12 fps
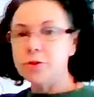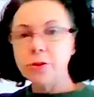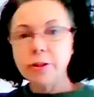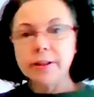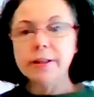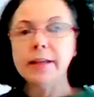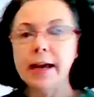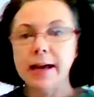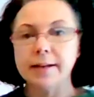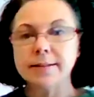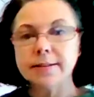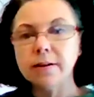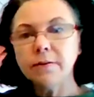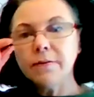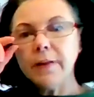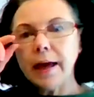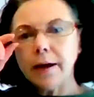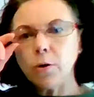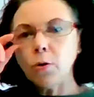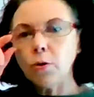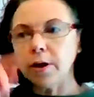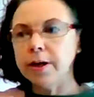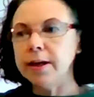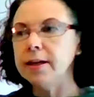you took the x of that
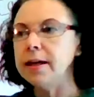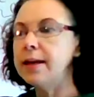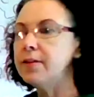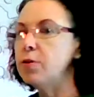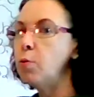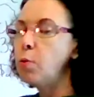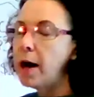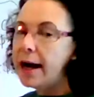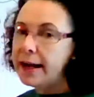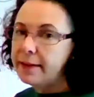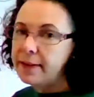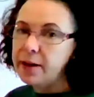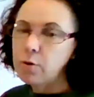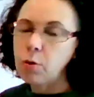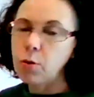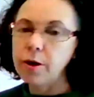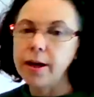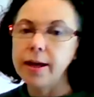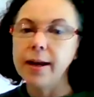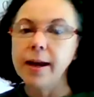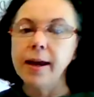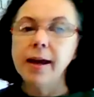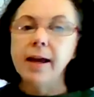coordinate and the y of that coordinate